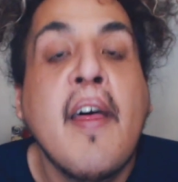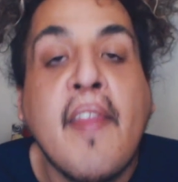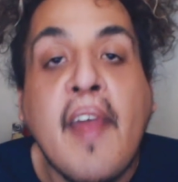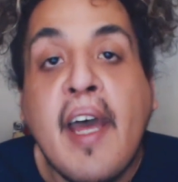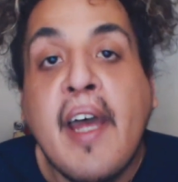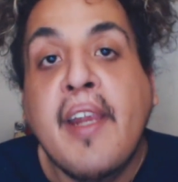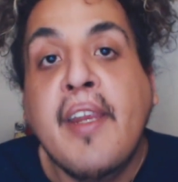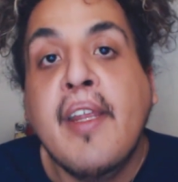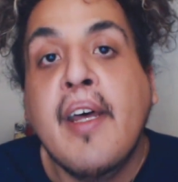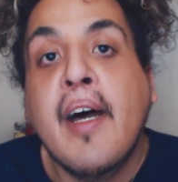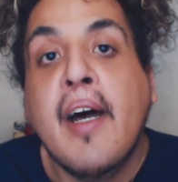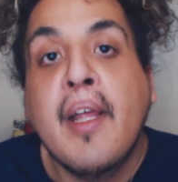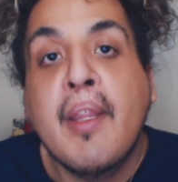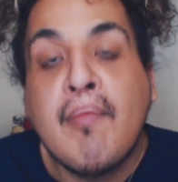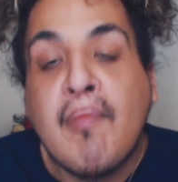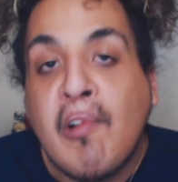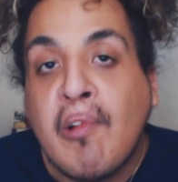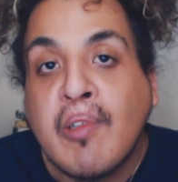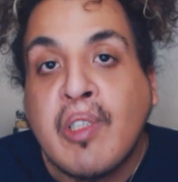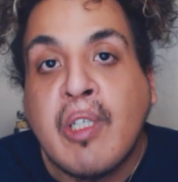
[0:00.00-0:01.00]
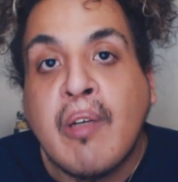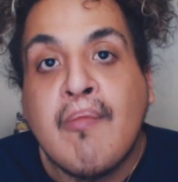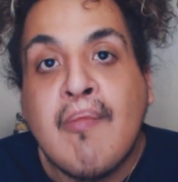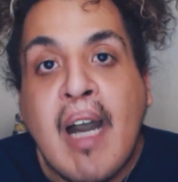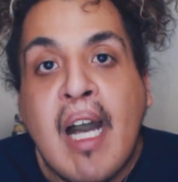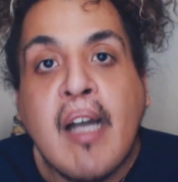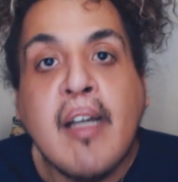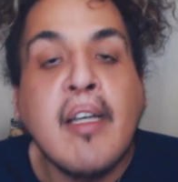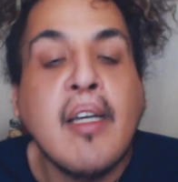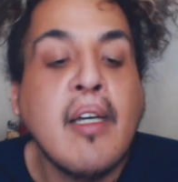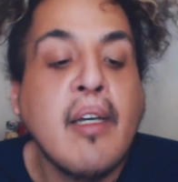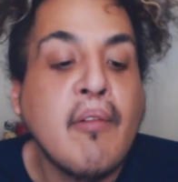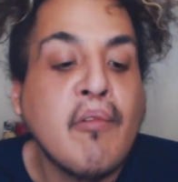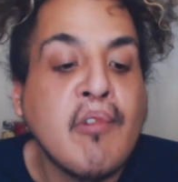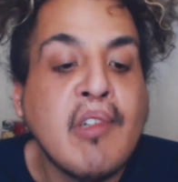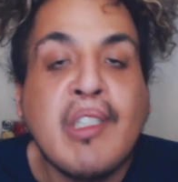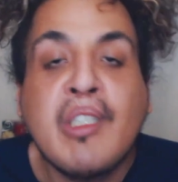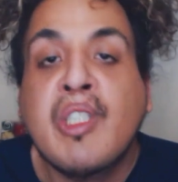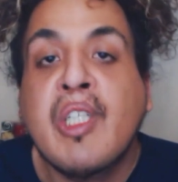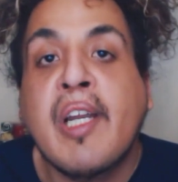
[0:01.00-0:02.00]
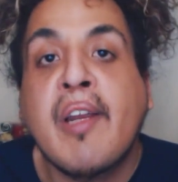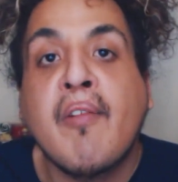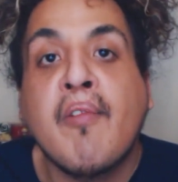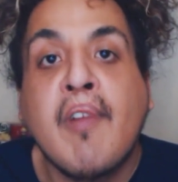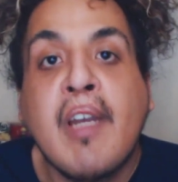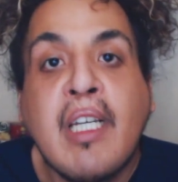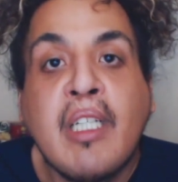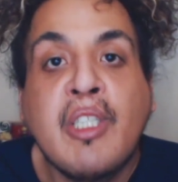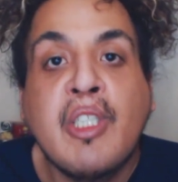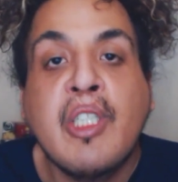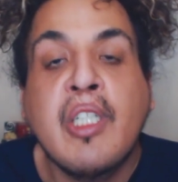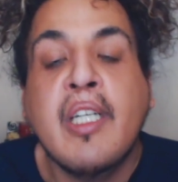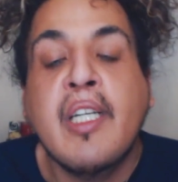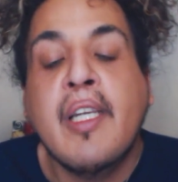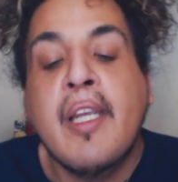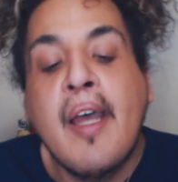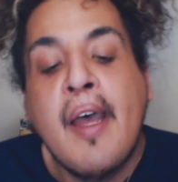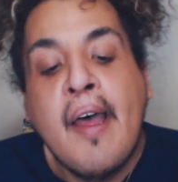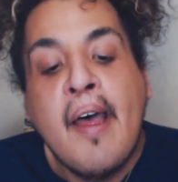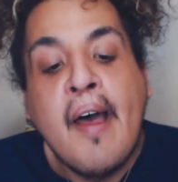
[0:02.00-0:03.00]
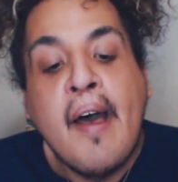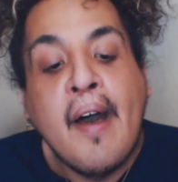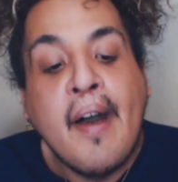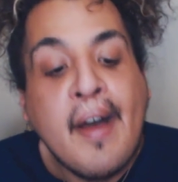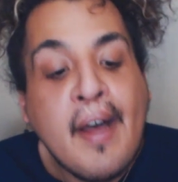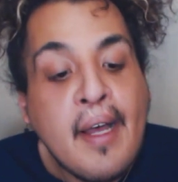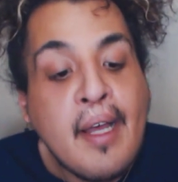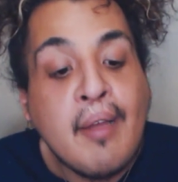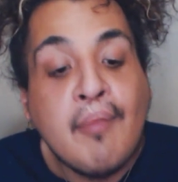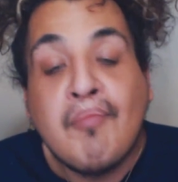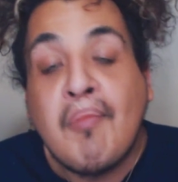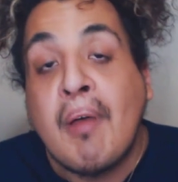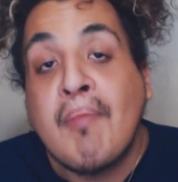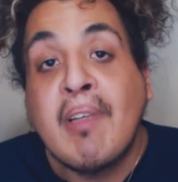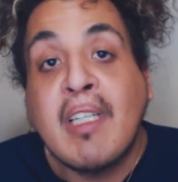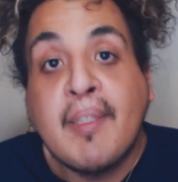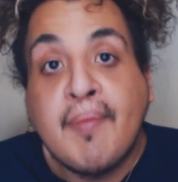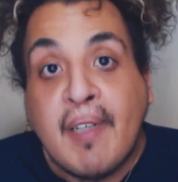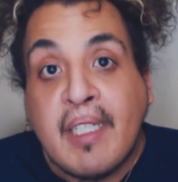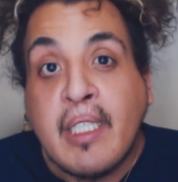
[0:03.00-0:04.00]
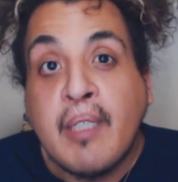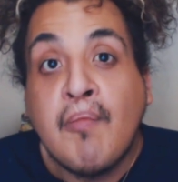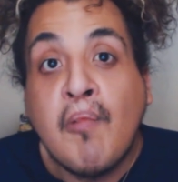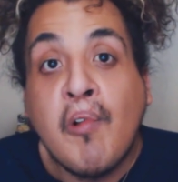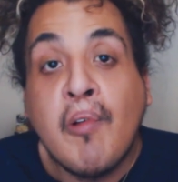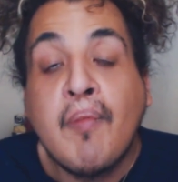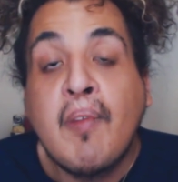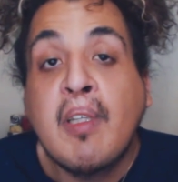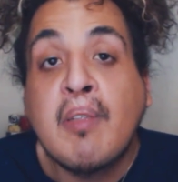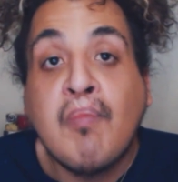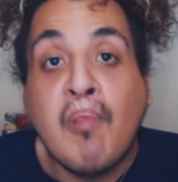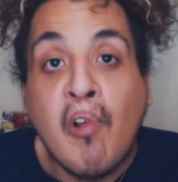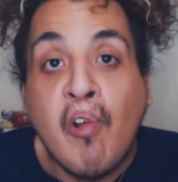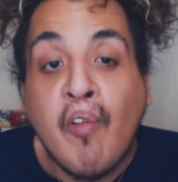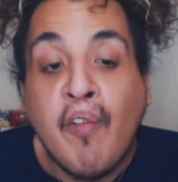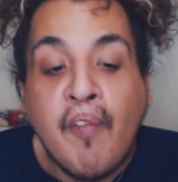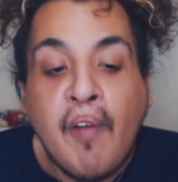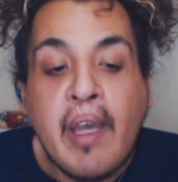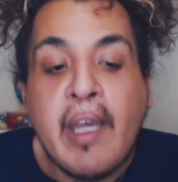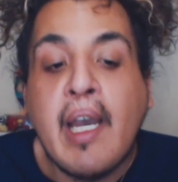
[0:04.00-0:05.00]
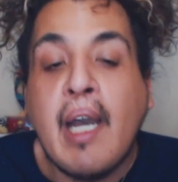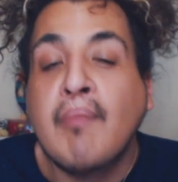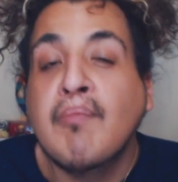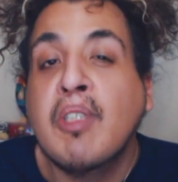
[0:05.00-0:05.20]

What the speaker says: Then the Boruto manga regeneration, I'm expecting more of this Boruto fight.